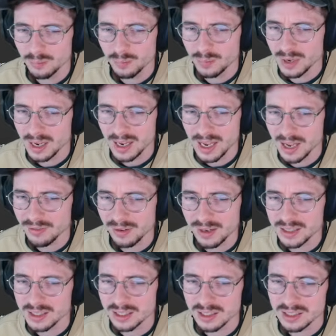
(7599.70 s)
have
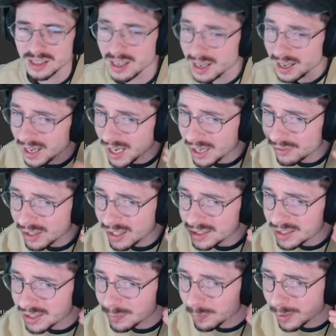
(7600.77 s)
at it. Have at
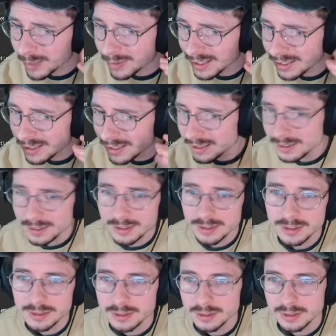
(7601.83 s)
it, baby.
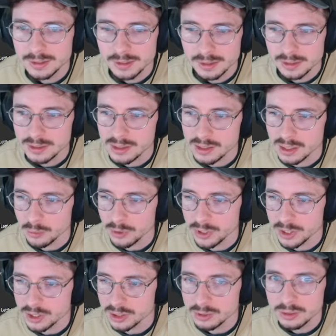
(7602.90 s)
Is that what they
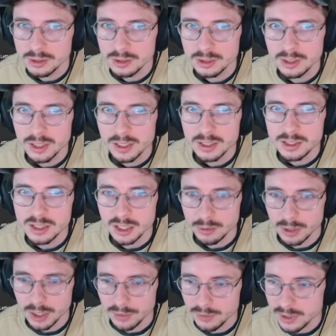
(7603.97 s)
do? Tell you what,
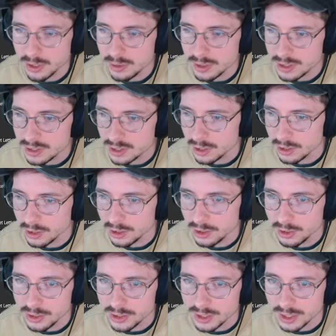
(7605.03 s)
I've noticed that
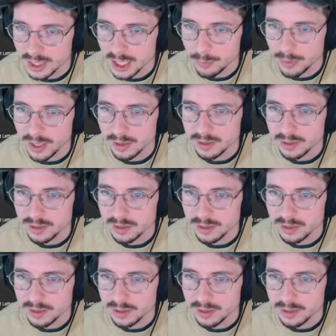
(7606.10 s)
there's a gap there, and